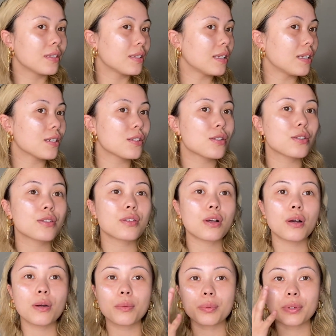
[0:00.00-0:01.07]
That is
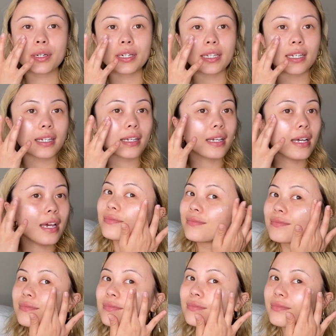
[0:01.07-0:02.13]
so pretty. This
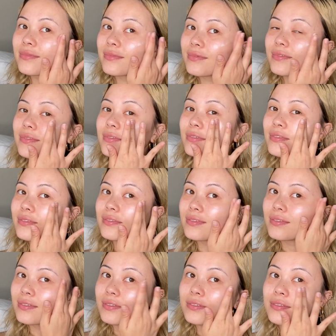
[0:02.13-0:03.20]
product has been out for
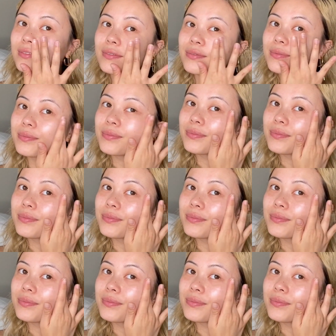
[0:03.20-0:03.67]
so long.